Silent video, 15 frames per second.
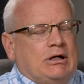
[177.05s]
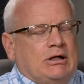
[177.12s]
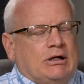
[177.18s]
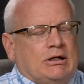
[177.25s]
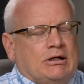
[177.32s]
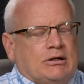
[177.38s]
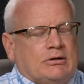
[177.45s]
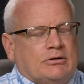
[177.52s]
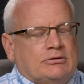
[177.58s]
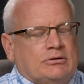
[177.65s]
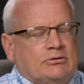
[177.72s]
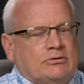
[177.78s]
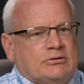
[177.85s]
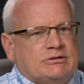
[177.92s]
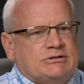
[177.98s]
And I heard the
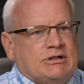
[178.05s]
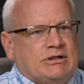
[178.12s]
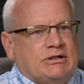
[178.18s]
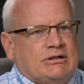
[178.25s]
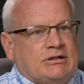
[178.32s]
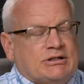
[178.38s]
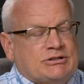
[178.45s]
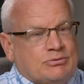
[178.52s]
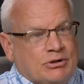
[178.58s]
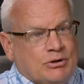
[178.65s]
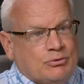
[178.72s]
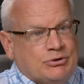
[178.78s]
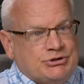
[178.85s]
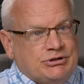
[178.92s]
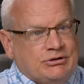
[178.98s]
Lord say, and that's where I
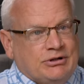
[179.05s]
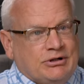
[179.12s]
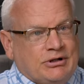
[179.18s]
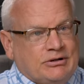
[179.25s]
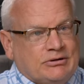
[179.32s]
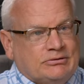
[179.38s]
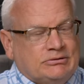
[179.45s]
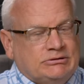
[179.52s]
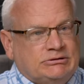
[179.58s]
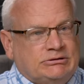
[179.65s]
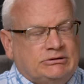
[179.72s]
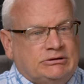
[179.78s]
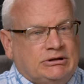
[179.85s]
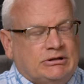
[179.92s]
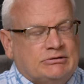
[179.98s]
want you to go.
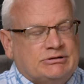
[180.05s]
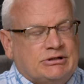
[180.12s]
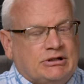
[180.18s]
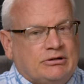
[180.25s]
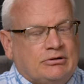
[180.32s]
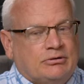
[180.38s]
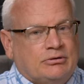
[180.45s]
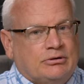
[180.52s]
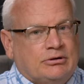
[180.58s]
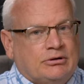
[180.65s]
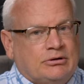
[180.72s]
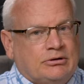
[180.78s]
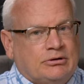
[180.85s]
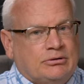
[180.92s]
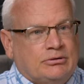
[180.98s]
And I was like going,
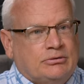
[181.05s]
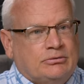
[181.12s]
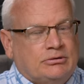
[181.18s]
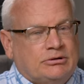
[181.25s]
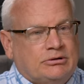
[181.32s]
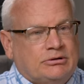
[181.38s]
uh-oh.